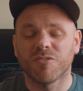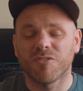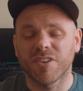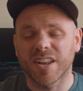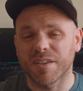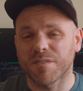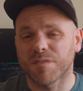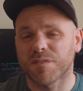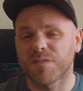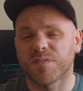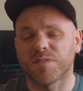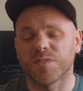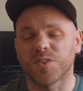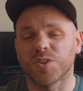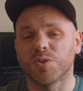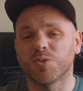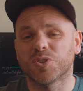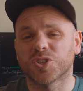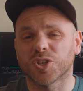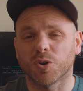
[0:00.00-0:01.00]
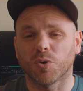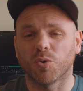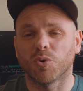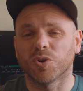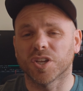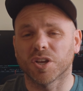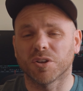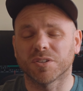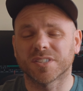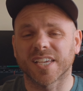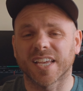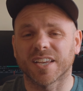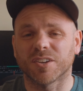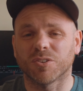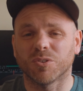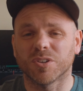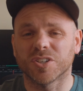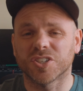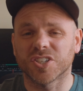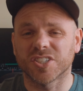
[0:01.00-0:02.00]
really future audio
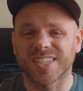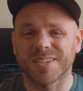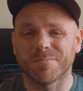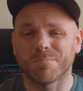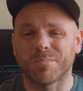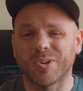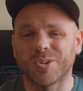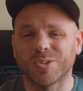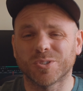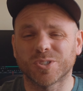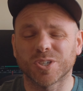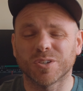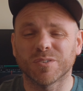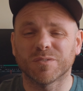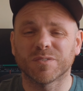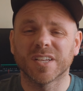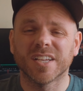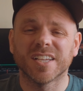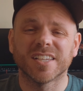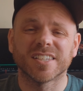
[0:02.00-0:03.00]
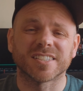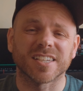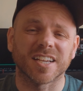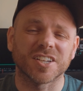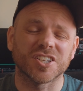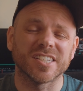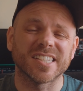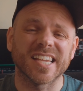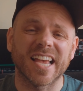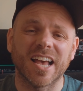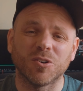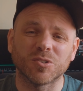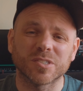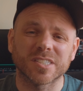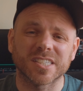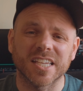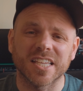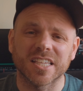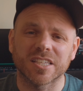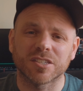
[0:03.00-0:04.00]
technologies in Bluetooth, such as
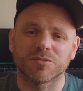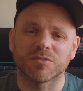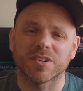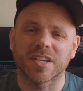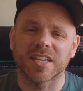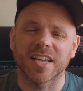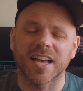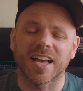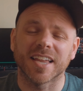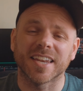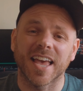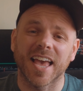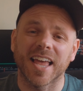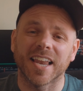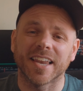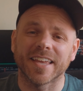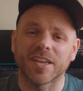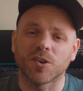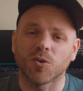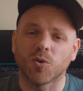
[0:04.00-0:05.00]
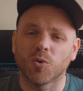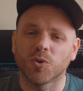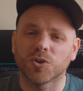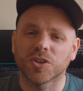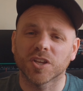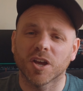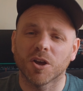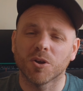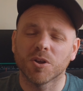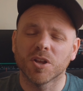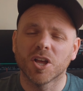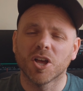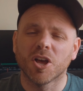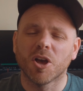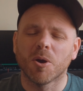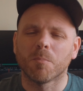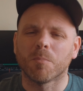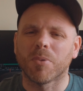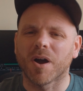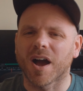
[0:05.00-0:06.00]
LC3 and LE audio,
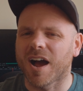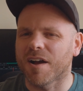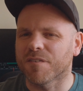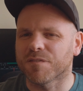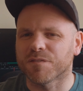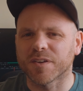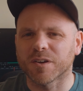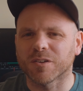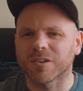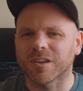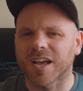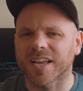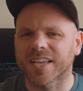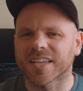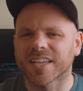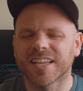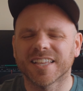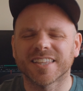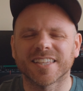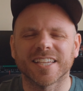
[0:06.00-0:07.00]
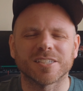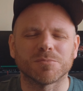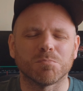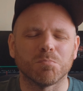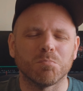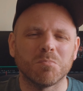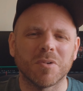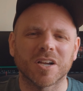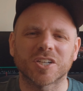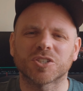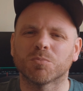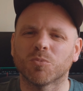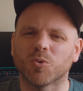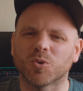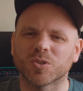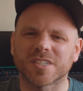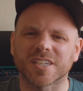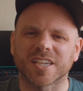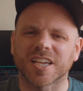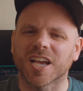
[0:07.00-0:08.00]
but I feel like there's much
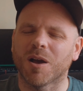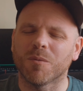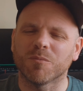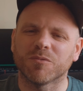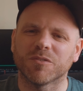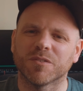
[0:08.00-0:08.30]
more to come